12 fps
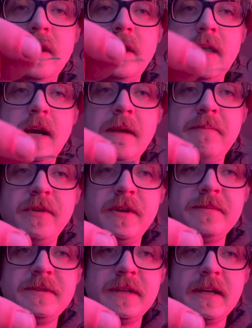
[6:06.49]
I put them
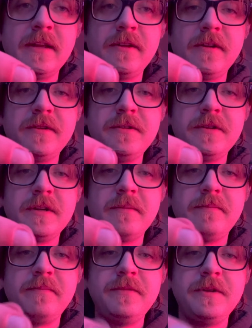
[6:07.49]
together. You could
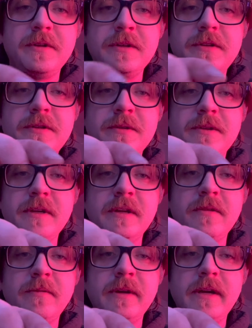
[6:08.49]
do it the other
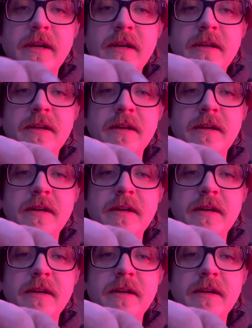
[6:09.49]
way and